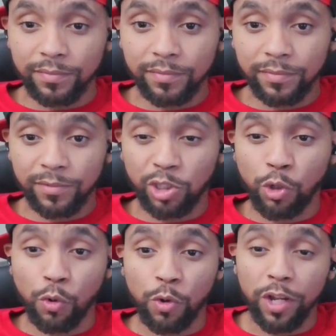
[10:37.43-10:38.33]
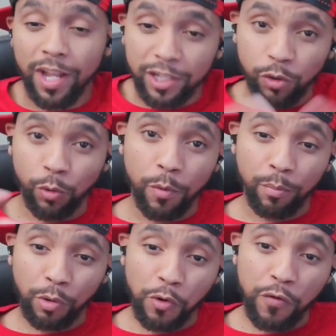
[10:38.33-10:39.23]
To
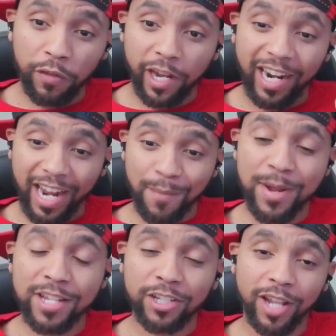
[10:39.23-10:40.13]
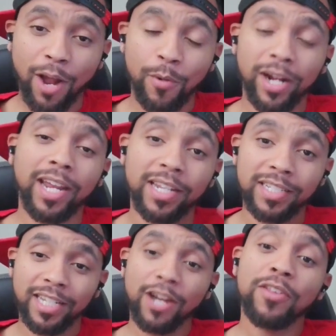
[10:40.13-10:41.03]
improve their image so that way they can
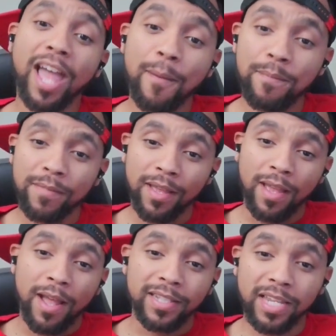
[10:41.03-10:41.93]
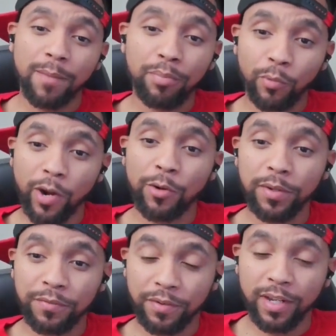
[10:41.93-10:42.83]
sell that temporary
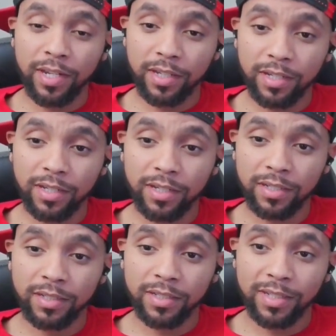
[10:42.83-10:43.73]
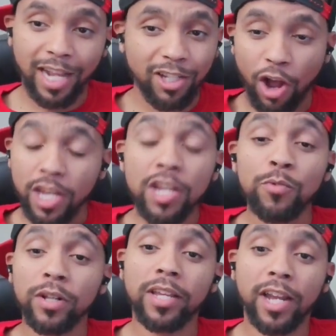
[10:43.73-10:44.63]
V. That's all he really
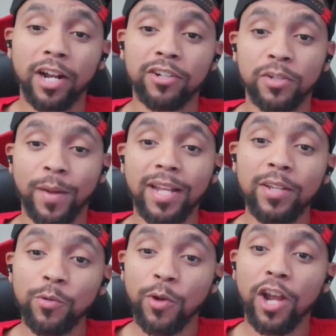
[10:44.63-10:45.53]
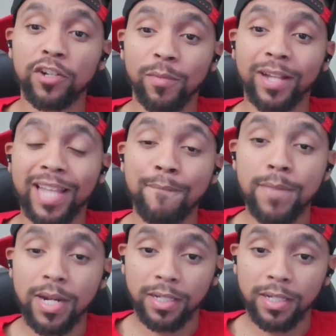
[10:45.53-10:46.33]
cares about. He cares about that money.